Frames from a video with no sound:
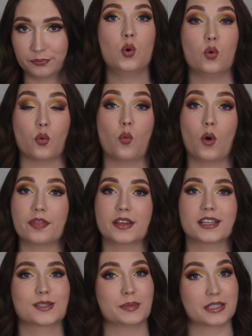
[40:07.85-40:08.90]
Ooh, one
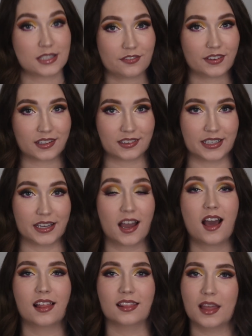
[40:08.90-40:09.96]
thing specifically,
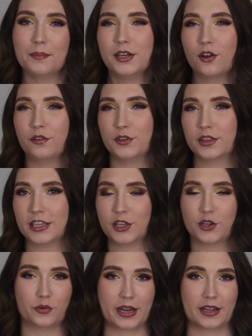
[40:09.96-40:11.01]
let me know if you
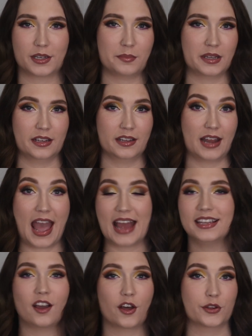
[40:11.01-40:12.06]
think Grant committed
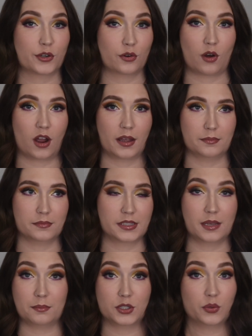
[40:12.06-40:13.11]
any other
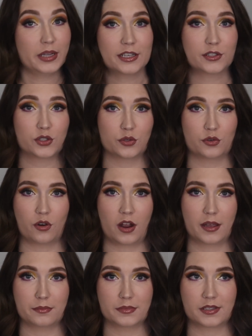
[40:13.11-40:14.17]
crimes in between his 2
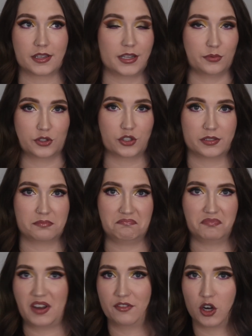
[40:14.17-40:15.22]
crimes that he was just
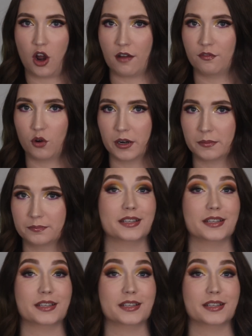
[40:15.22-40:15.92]
never caught for.